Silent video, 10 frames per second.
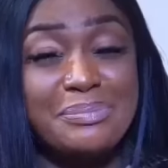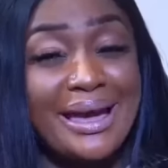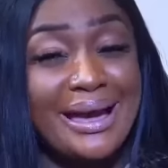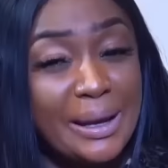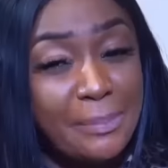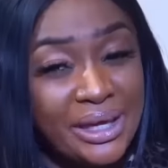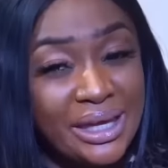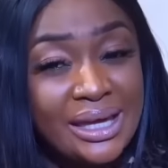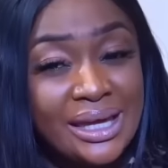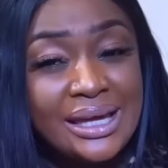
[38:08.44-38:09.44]
be
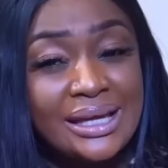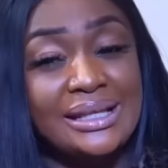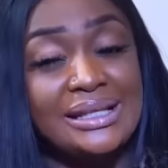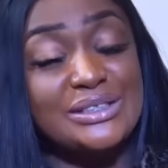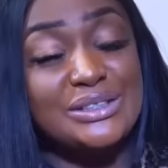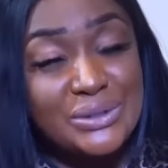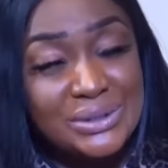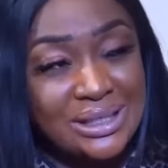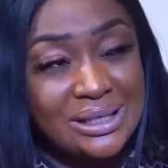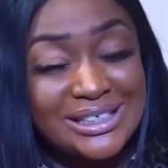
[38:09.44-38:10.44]
happy that his
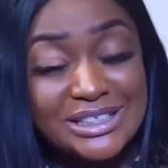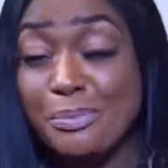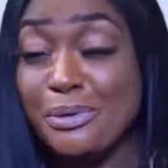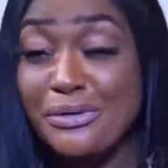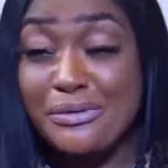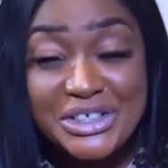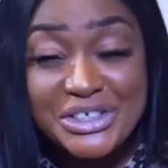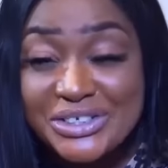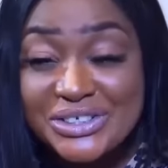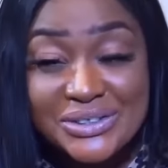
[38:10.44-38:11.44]
daughter, his
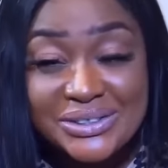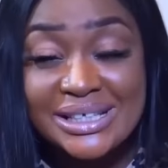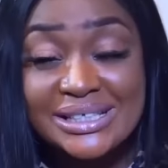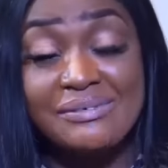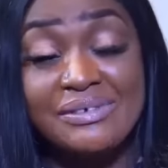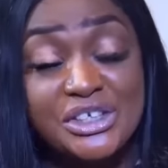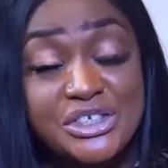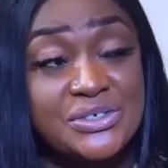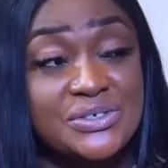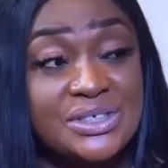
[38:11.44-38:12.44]
precious daughter, is having
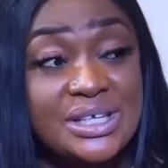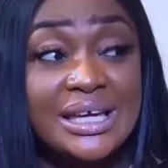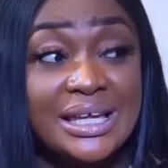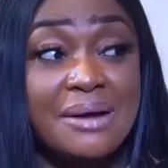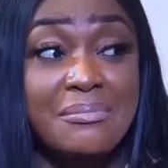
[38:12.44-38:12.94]
issues in her